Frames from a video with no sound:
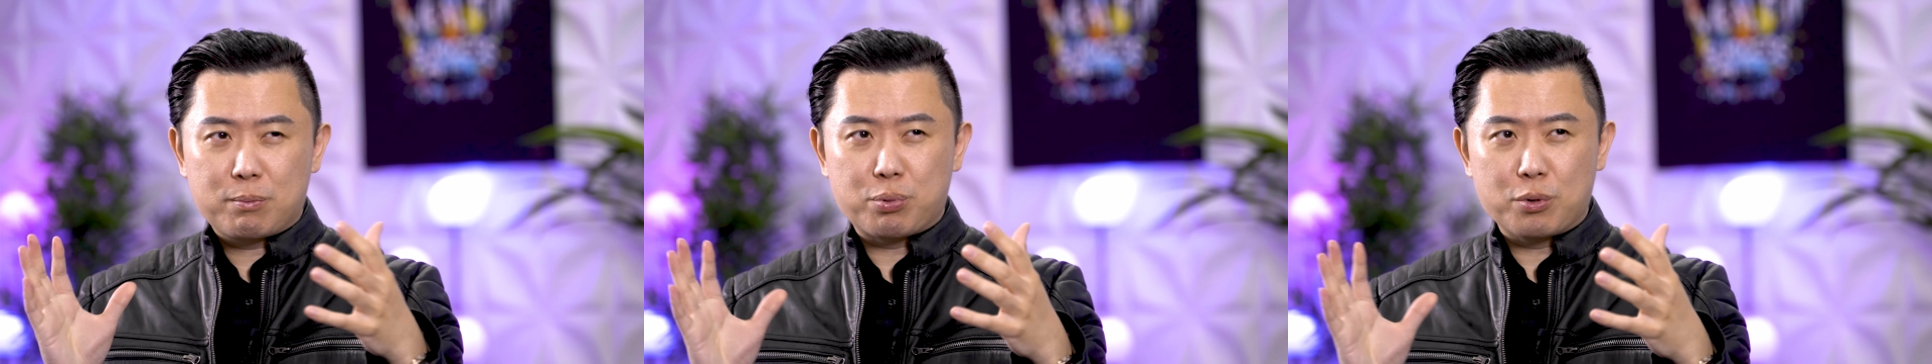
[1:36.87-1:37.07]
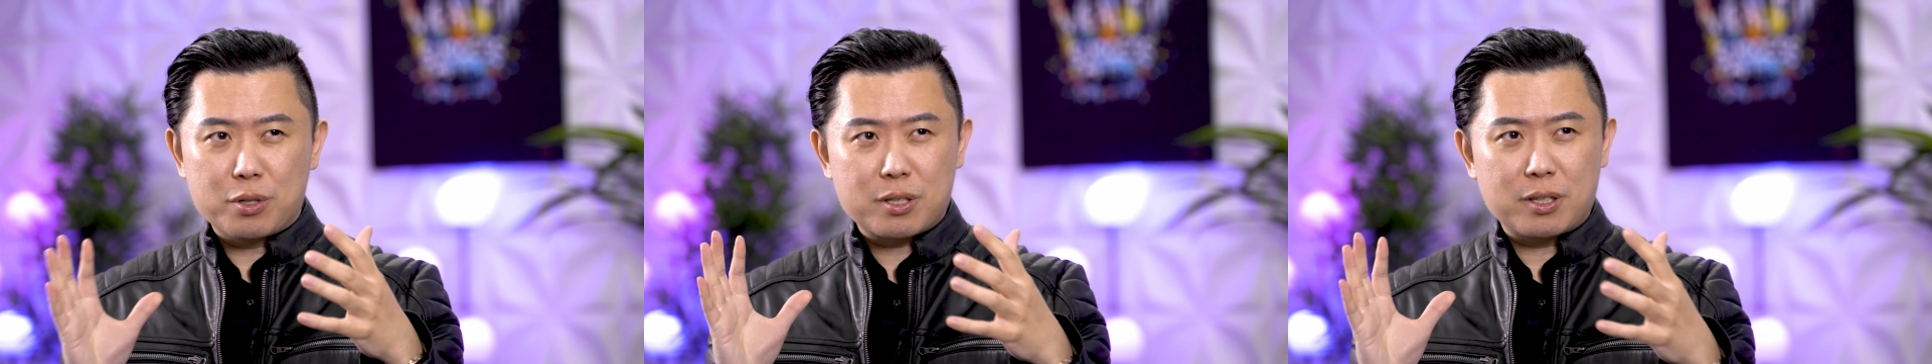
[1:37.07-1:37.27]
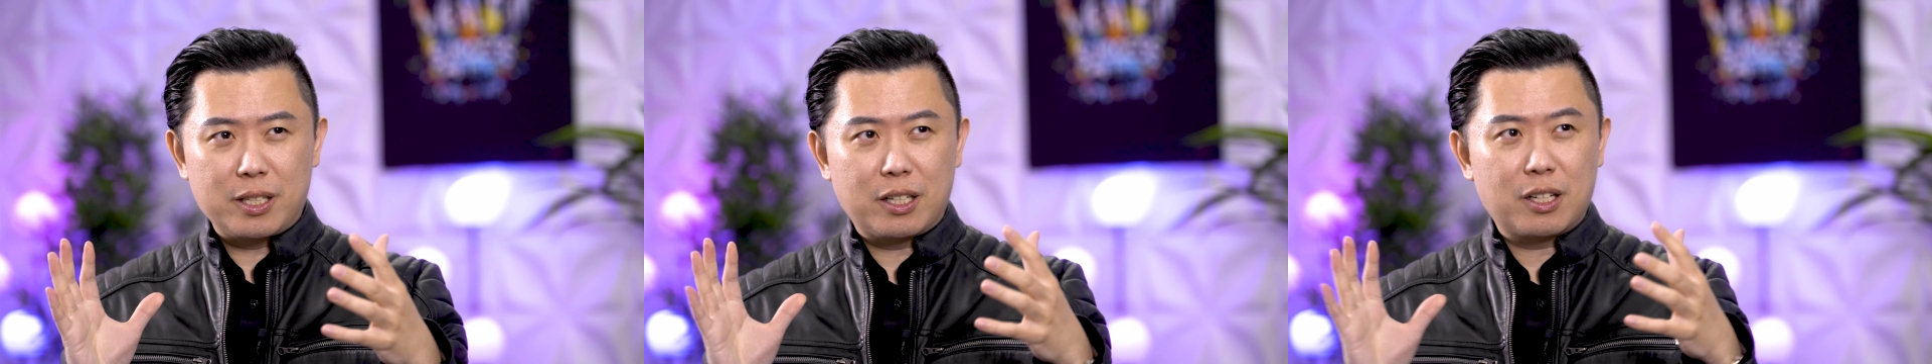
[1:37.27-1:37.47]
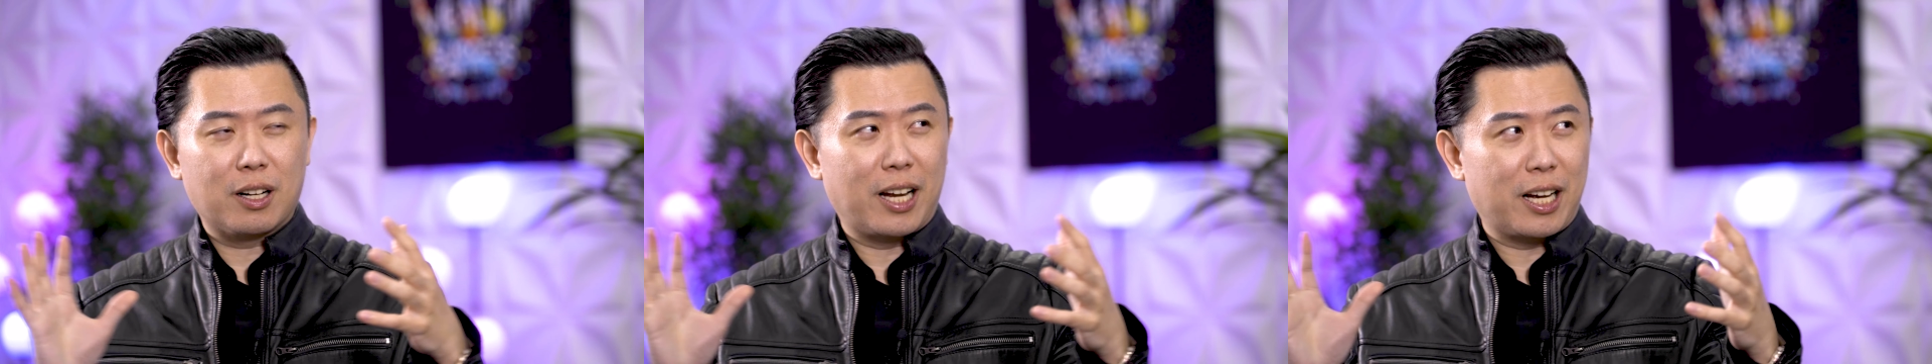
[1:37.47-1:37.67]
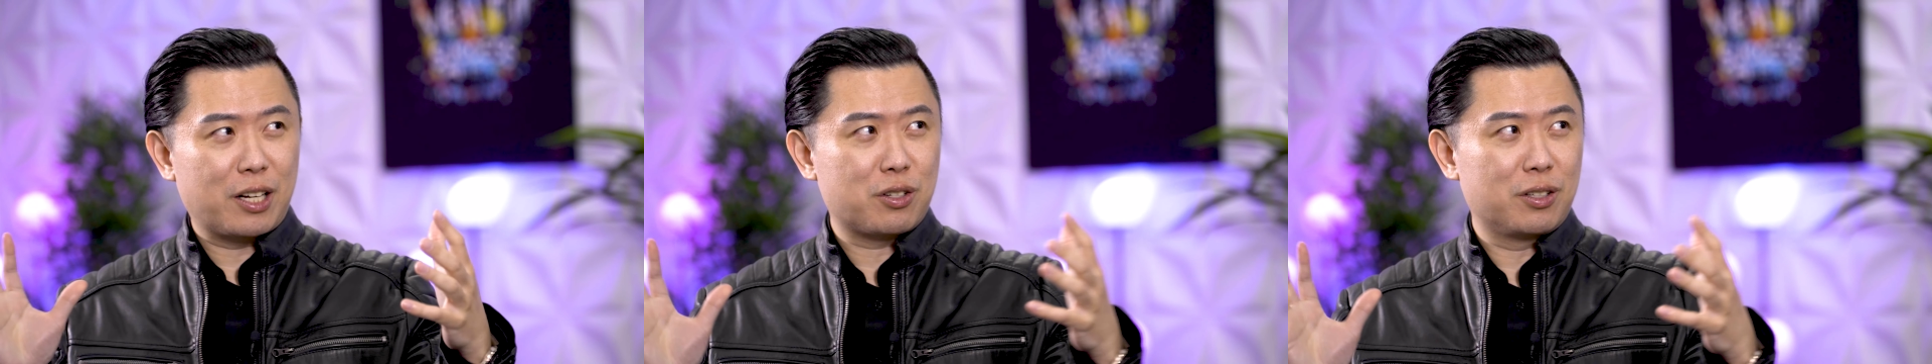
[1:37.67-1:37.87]
Bruce Lee
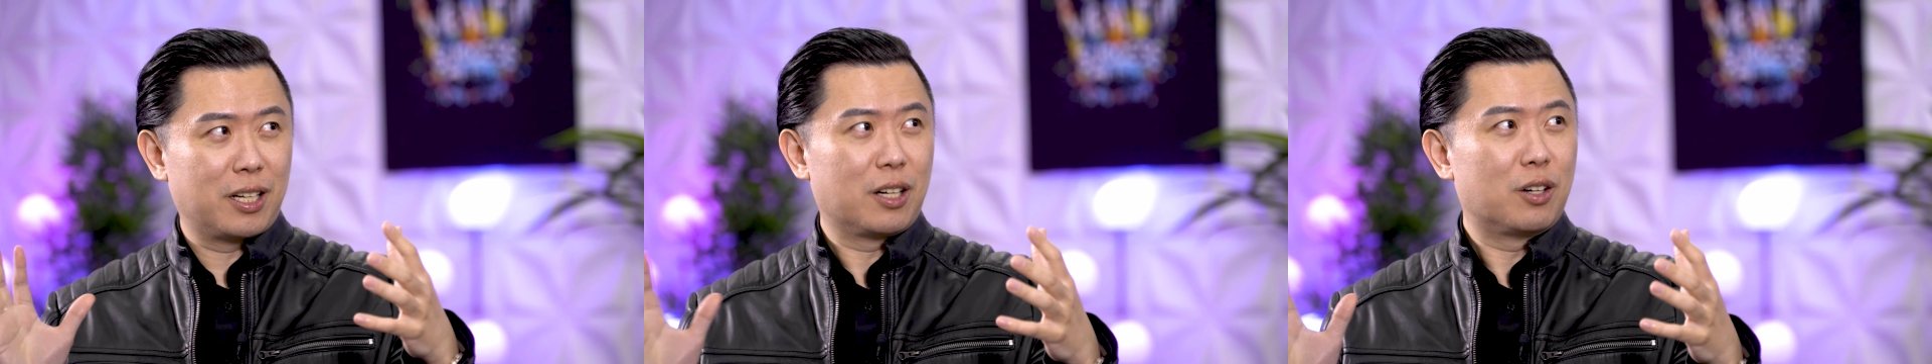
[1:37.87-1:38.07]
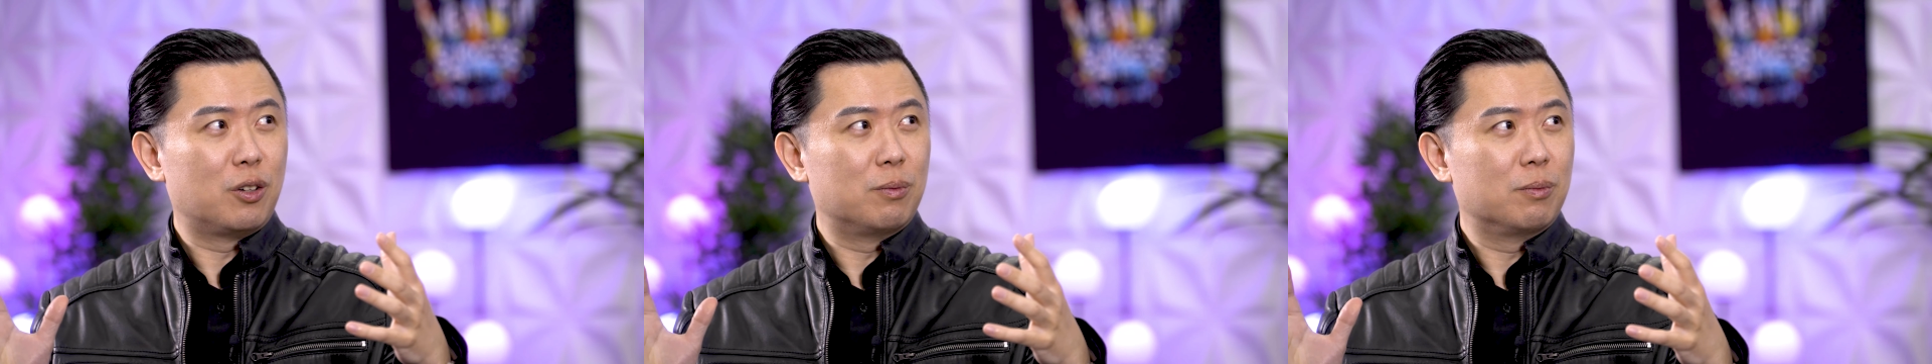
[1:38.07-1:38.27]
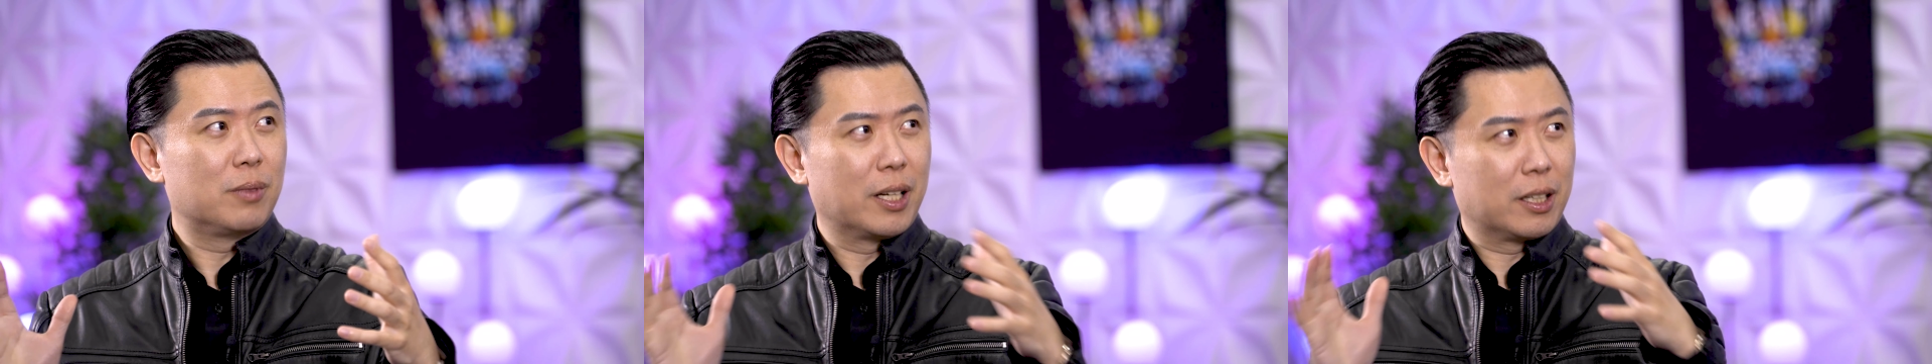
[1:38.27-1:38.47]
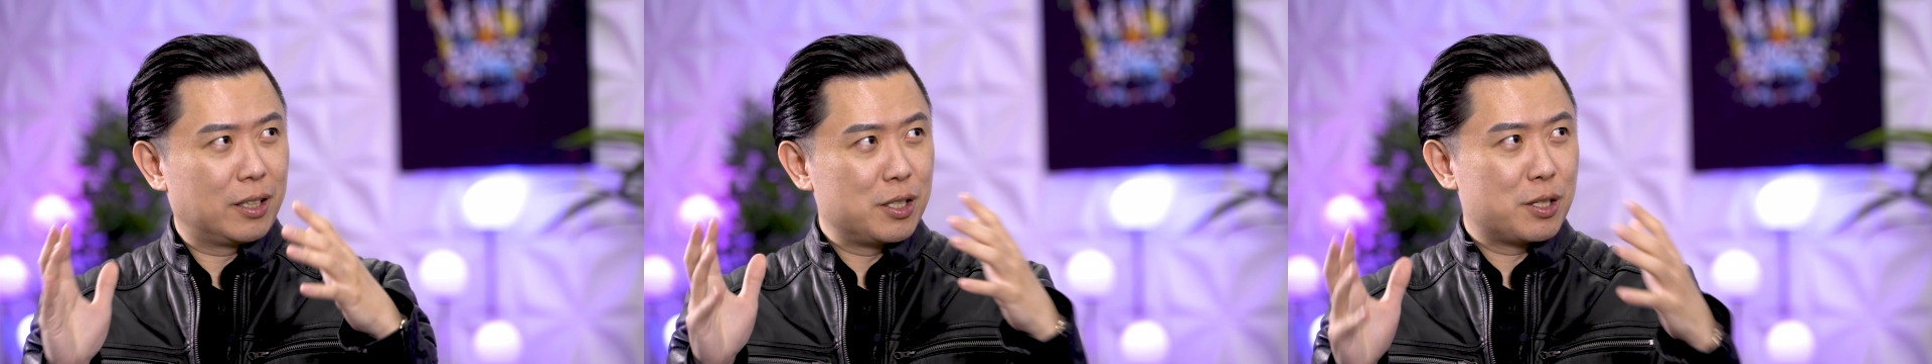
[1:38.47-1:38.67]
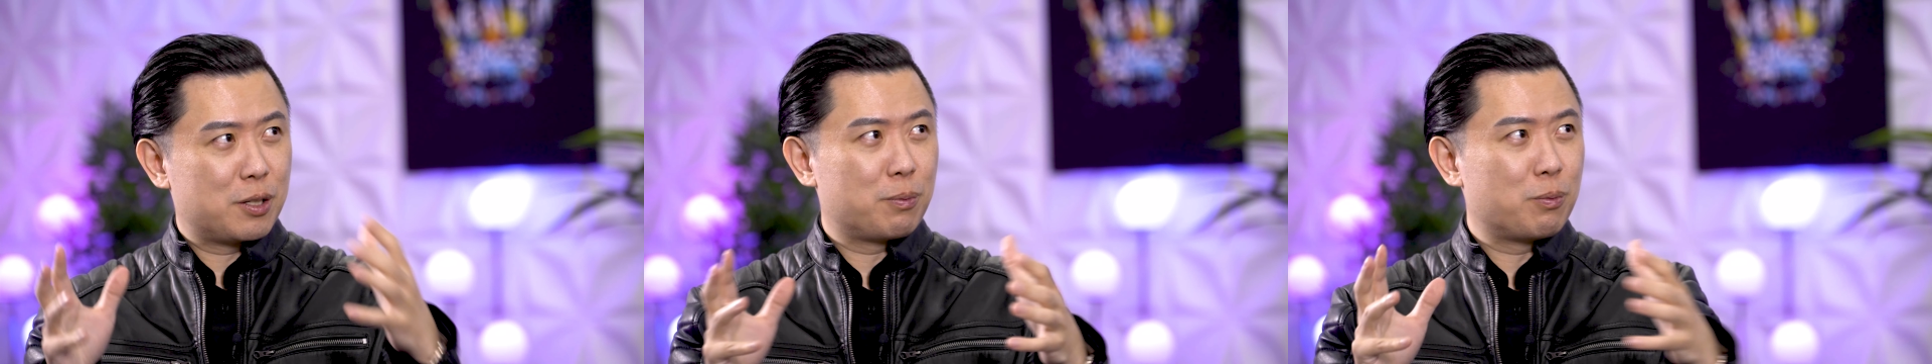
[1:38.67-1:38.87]
collection at home, like
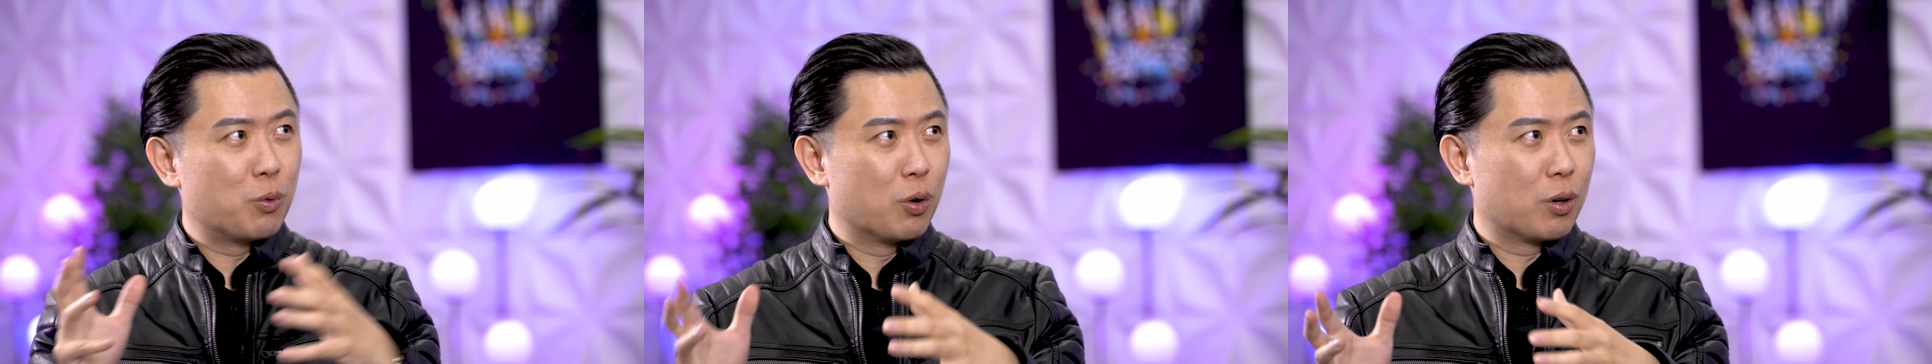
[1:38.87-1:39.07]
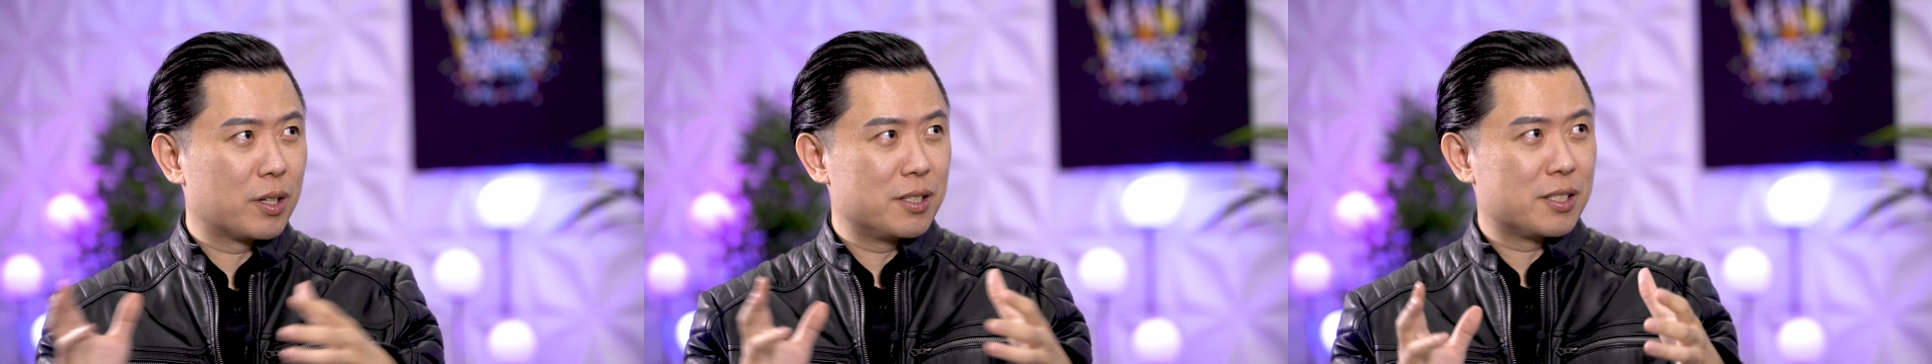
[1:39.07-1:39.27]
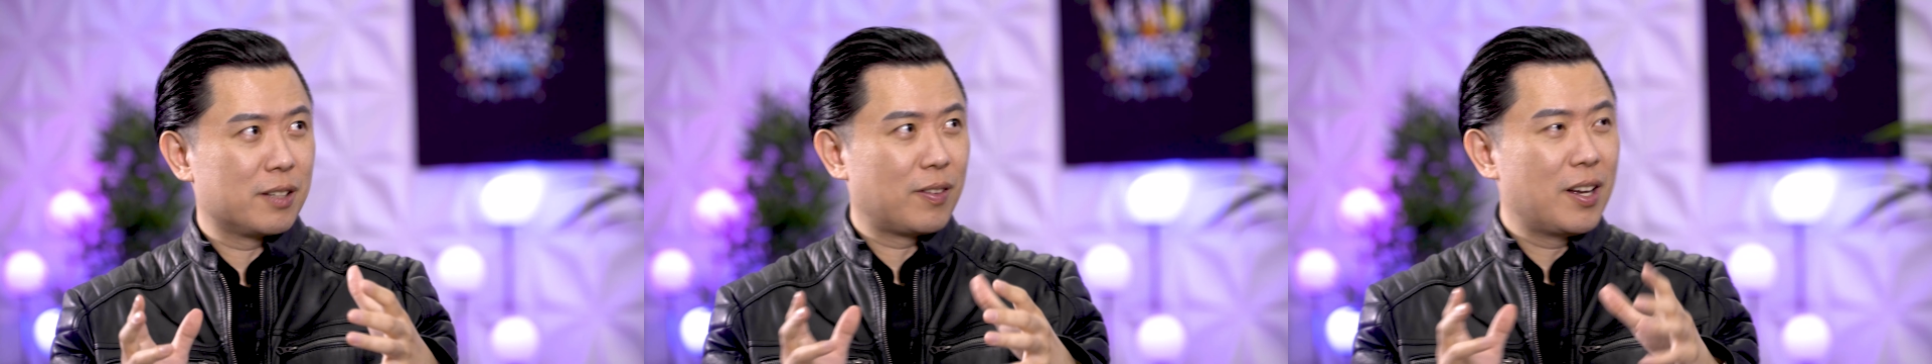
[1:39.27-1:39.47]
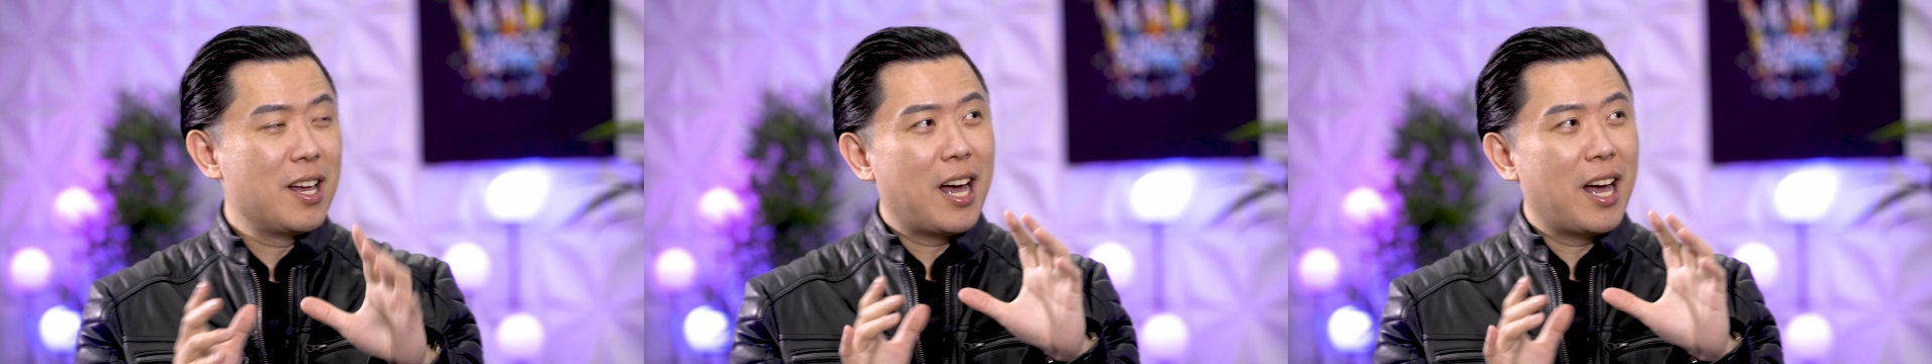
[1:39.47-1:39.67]
his work and stuff.